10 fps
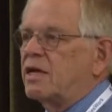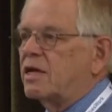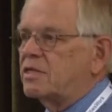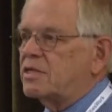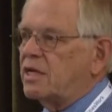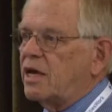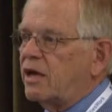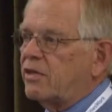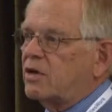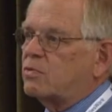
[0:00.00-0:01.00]
and see
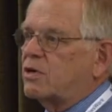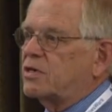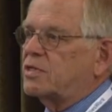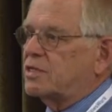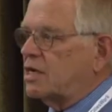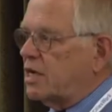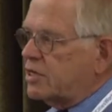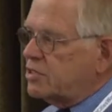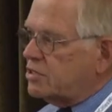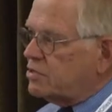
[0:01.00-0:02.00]
how that works as an
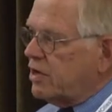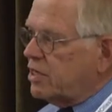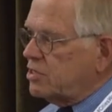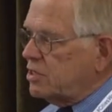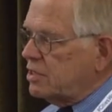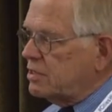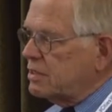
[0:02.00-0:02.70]
election strategy.